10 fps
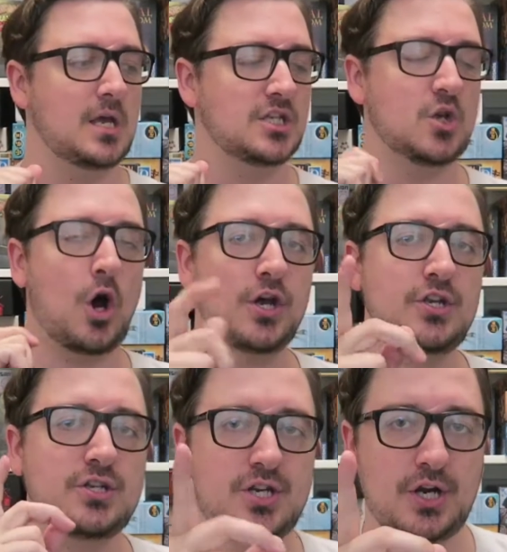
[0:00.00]
So
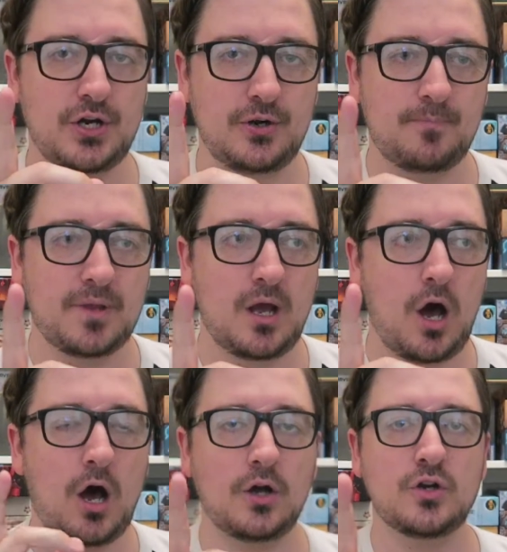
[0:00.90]
on your turn,
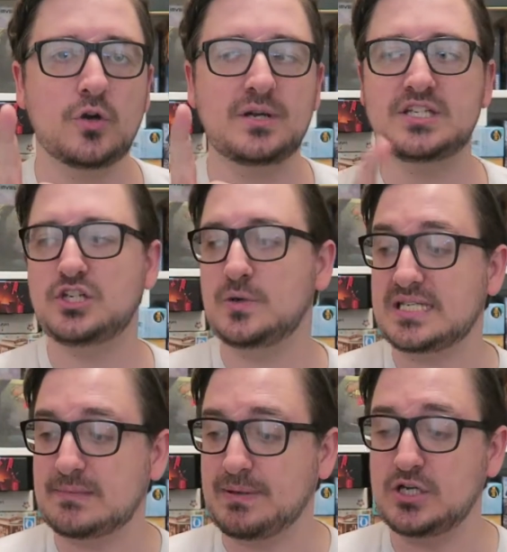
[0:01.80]
all you're going to do
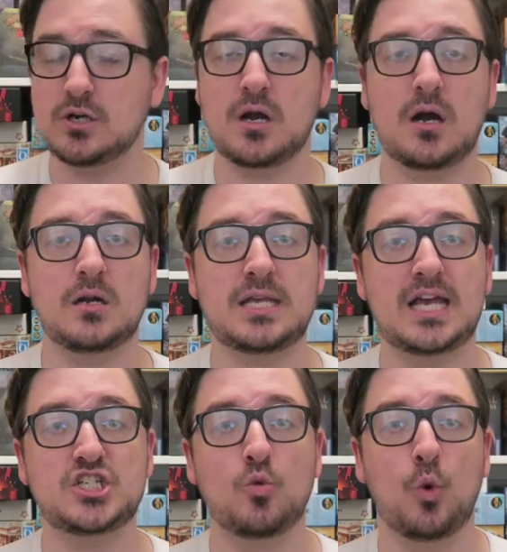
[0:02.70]
is spin your cards
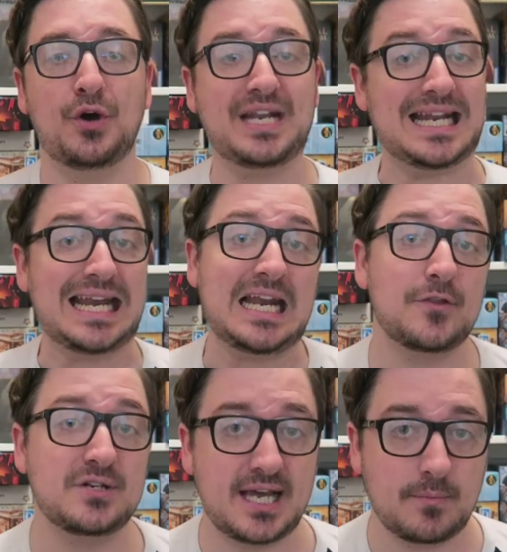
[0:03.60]
as you would in any
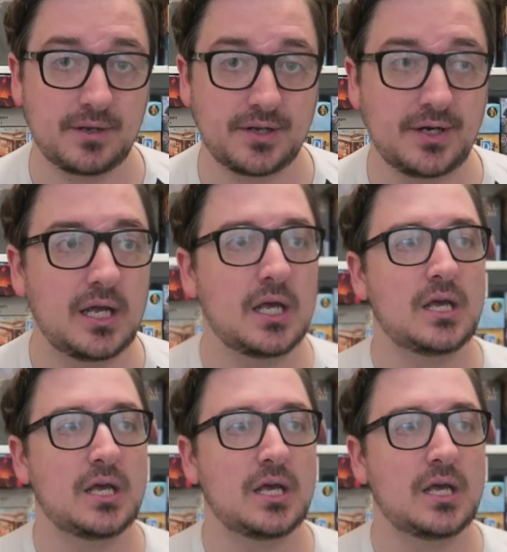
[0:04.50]
other deck builder.